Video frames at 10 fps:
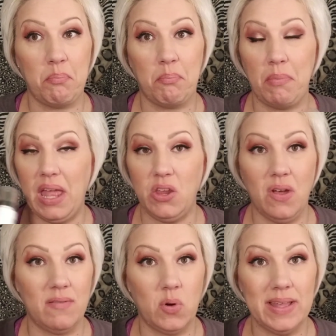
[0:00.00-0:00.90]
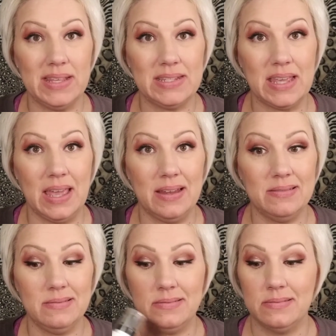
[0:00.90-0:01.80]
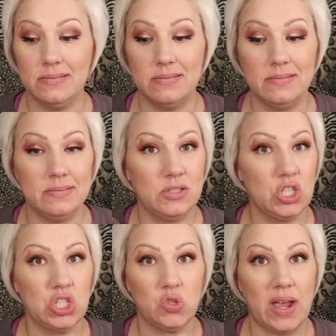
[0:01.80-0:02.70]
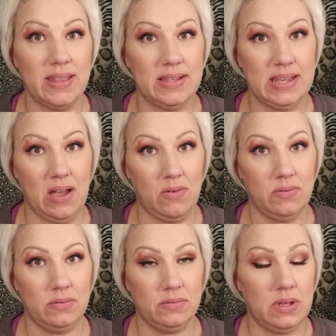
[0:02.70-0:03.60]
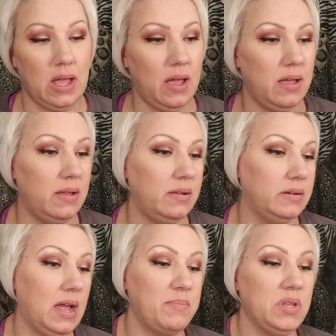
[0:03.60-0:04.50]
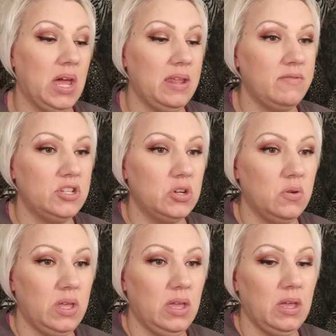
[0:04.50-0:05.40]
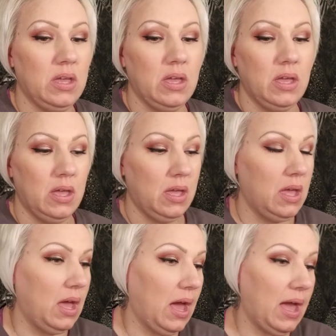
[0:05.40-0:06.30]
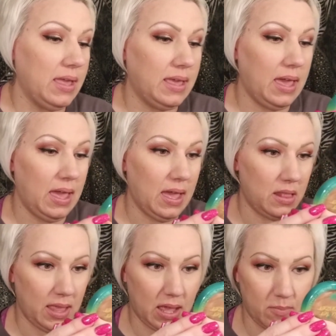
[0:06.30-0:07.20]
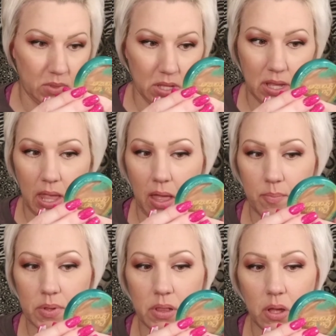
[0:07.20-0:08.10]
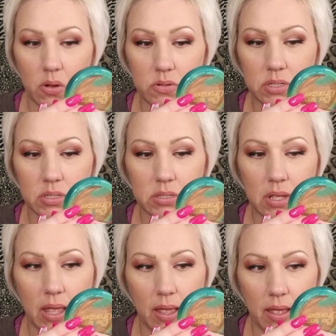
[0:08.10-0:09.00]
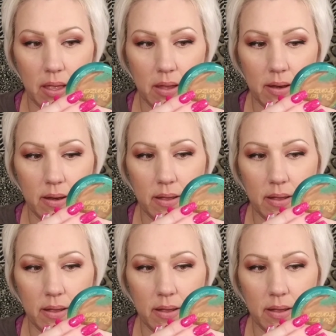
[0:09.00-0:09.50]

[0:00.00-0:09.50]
and you have oily skin, try this out. I'm not even joking. I can't, like, I'm looking up close and